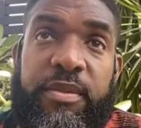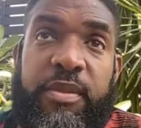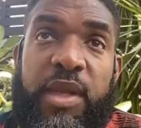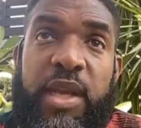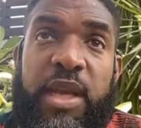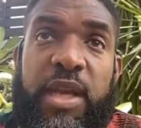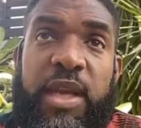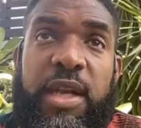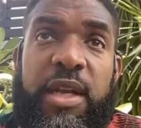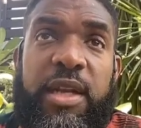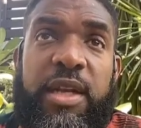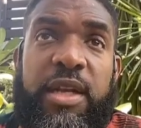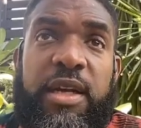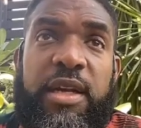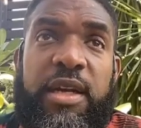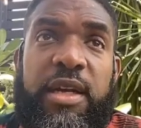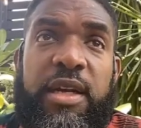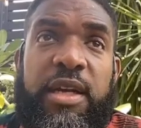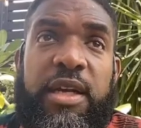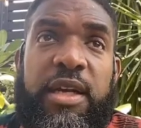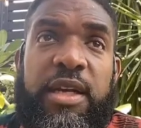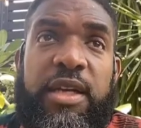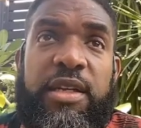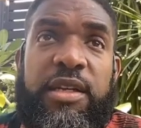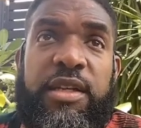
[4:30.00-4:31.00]
And,
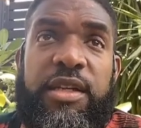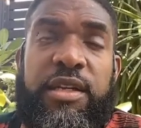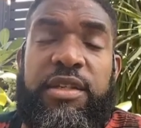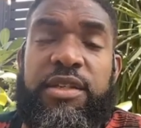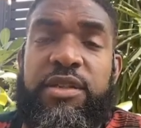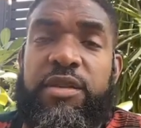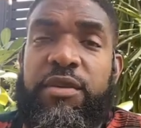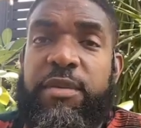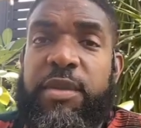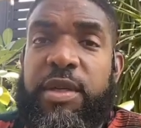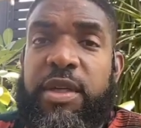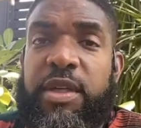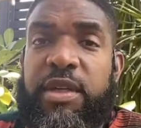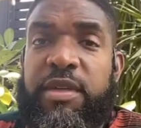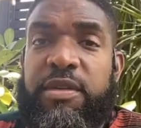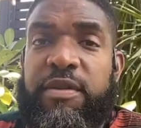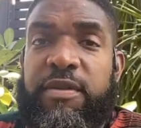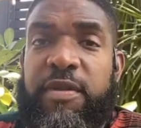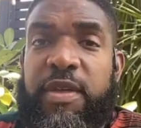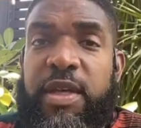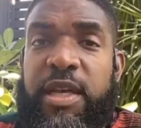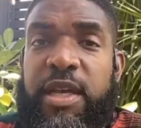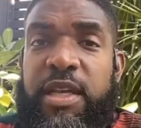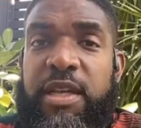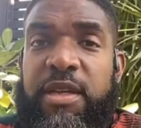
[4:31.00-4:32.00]
uh, and, and so, because
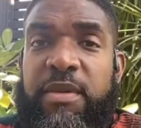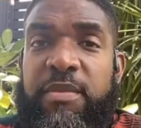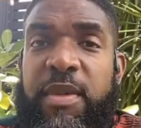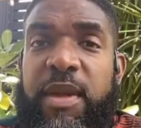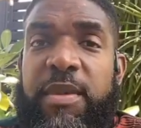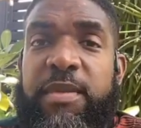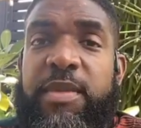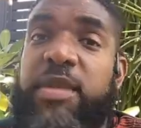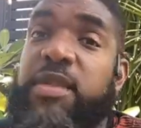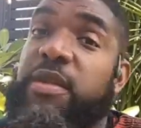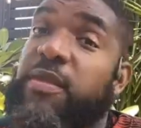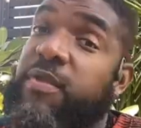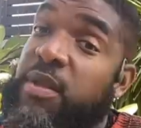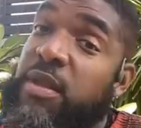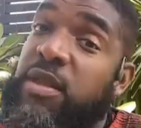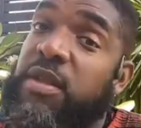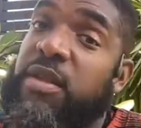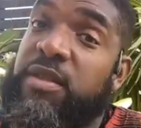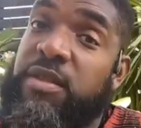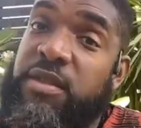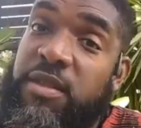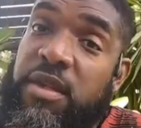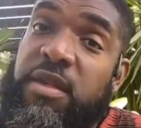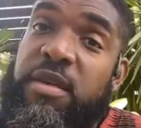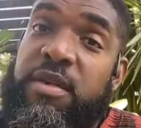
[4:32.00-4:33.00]
of that, it might be something to
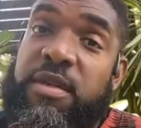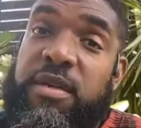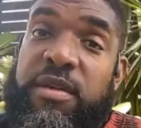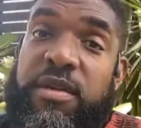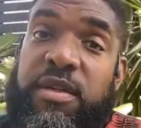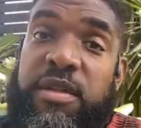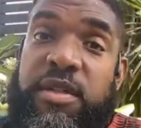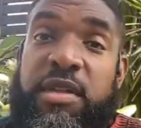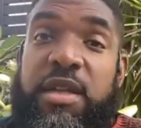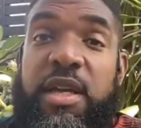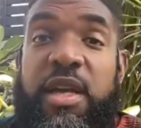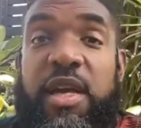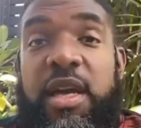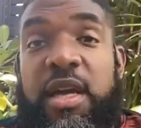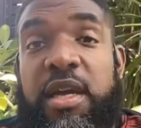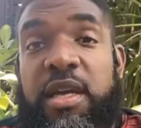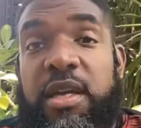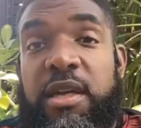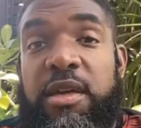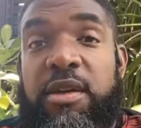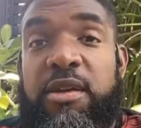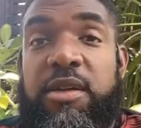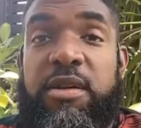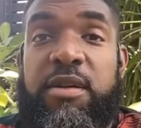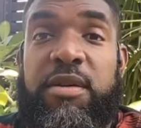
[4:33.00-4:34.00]
consider. say,
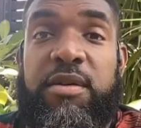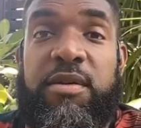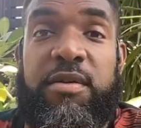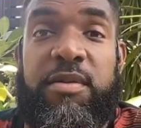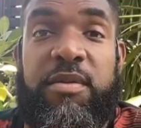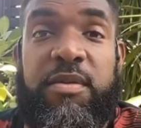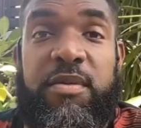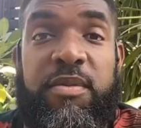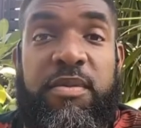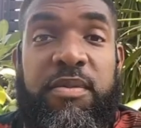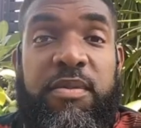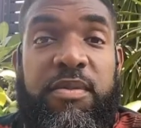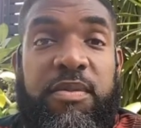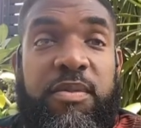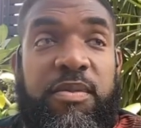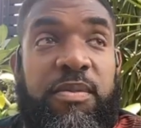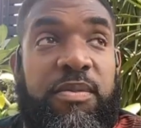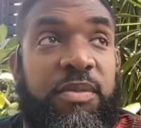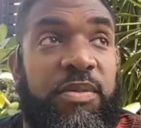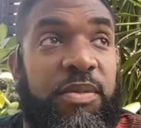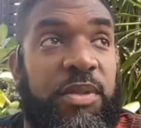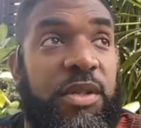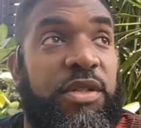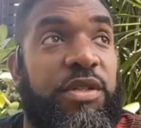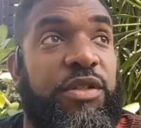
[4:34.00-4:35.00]
hey, you know,
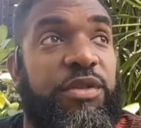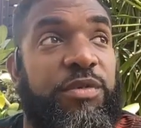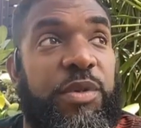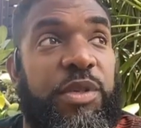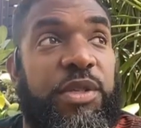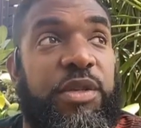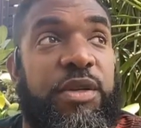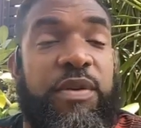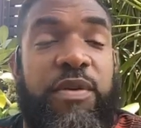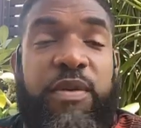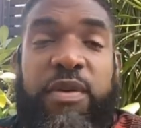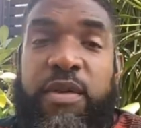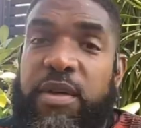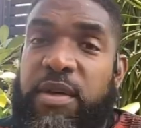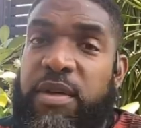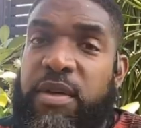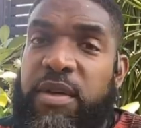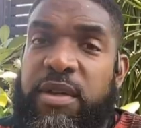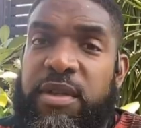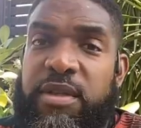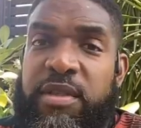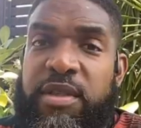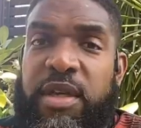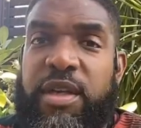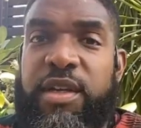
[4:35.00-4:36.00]
this is what's going
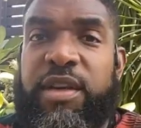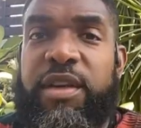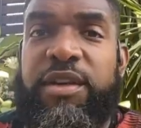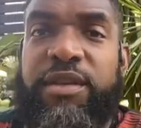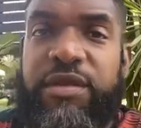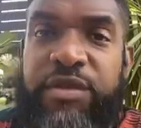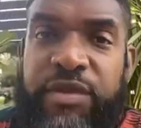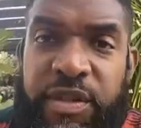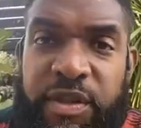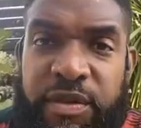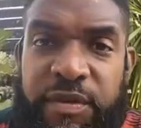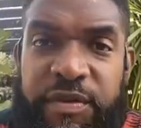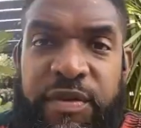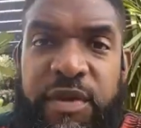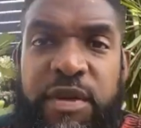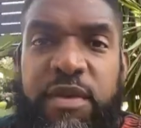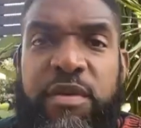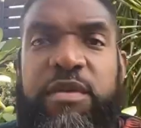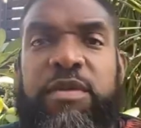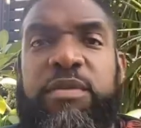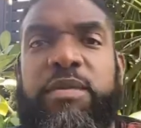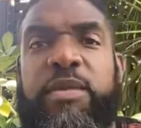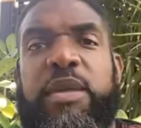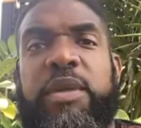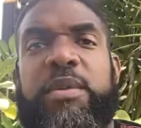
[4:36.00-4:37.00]
on. This is how y'all treating
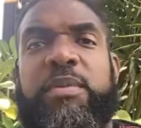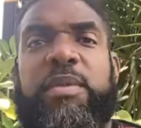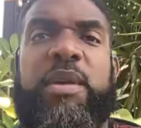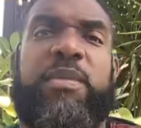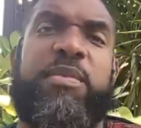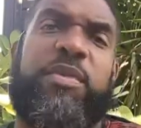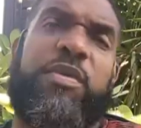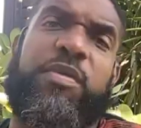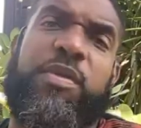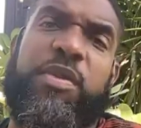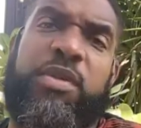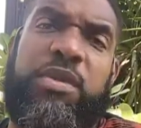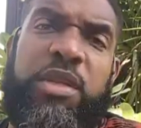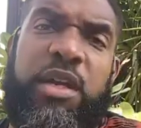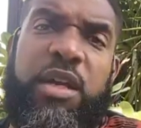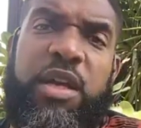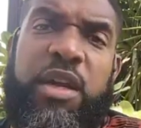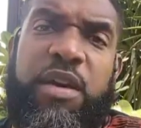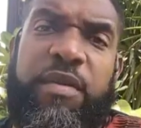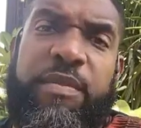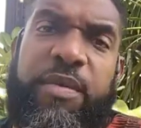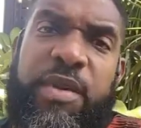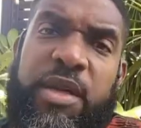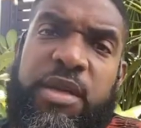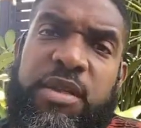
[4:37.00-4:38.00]
folks. Well, maybe we'll take
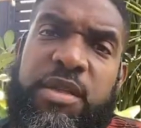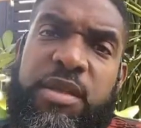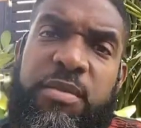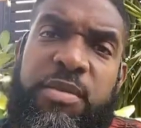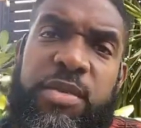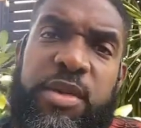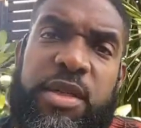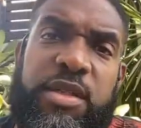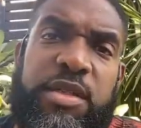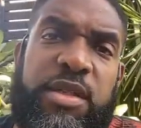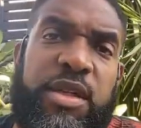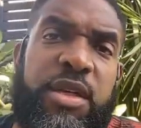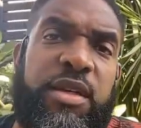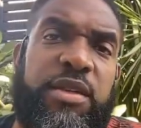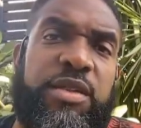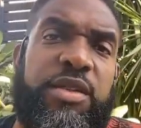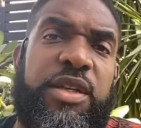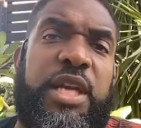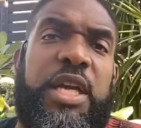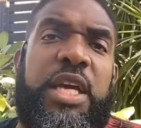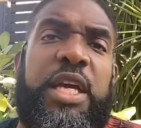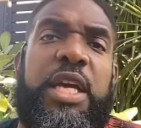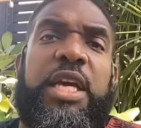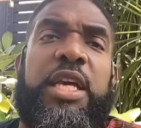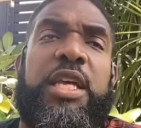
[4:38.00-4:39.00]
our money someplace else.
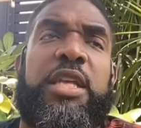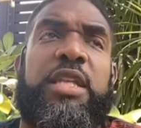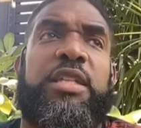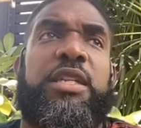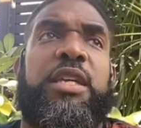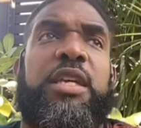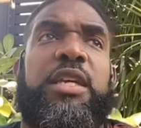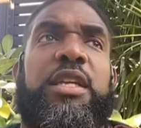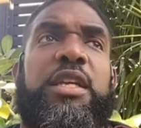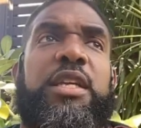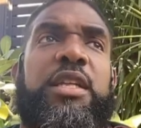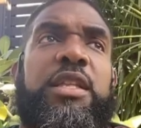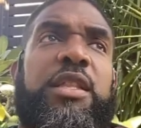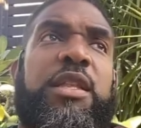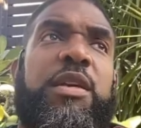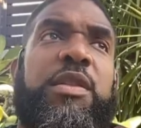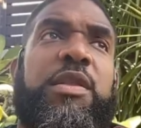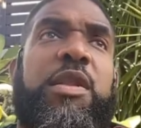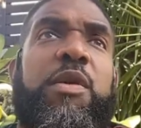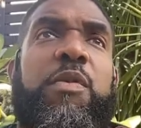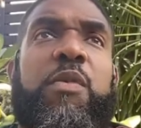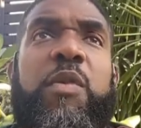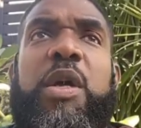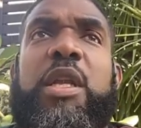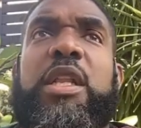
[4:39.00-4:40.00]
The, the,
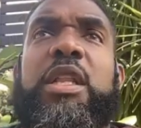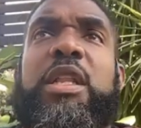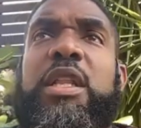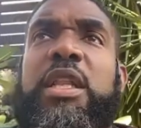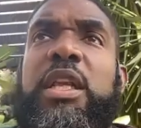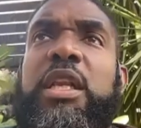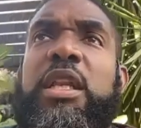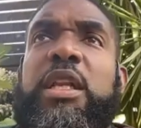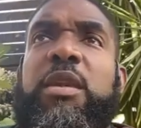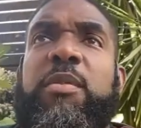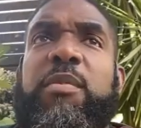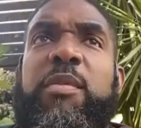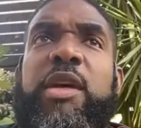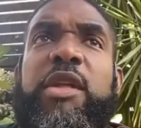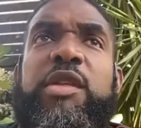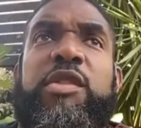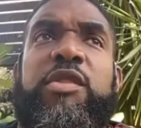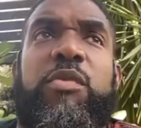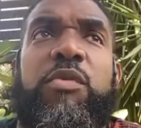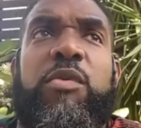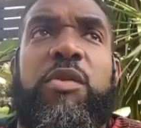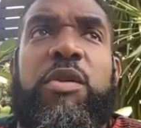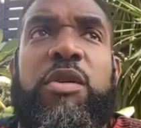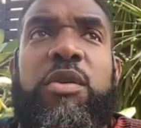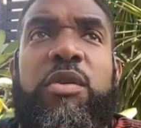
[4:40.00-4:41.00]
the one thing that makes the
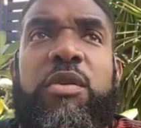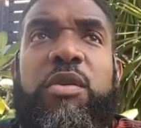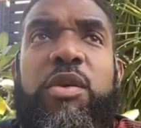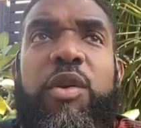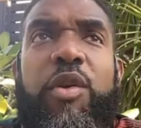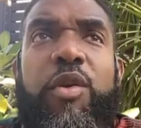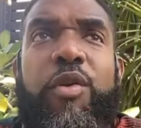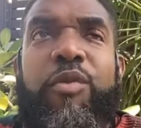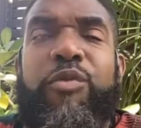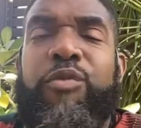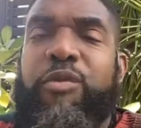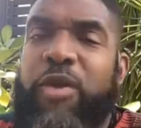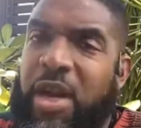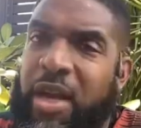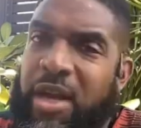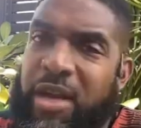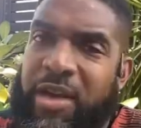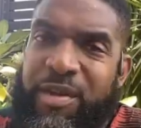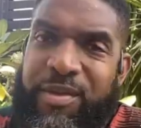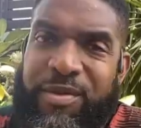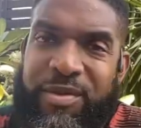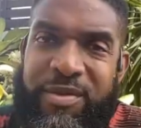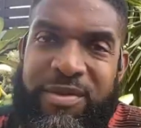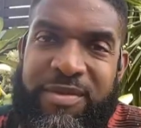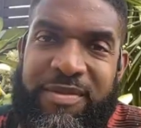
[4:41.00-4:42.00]
world go
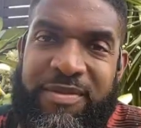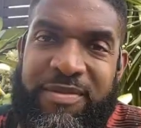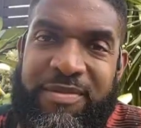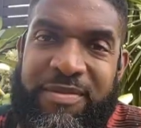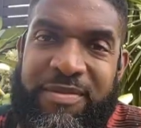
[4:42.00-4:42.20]
round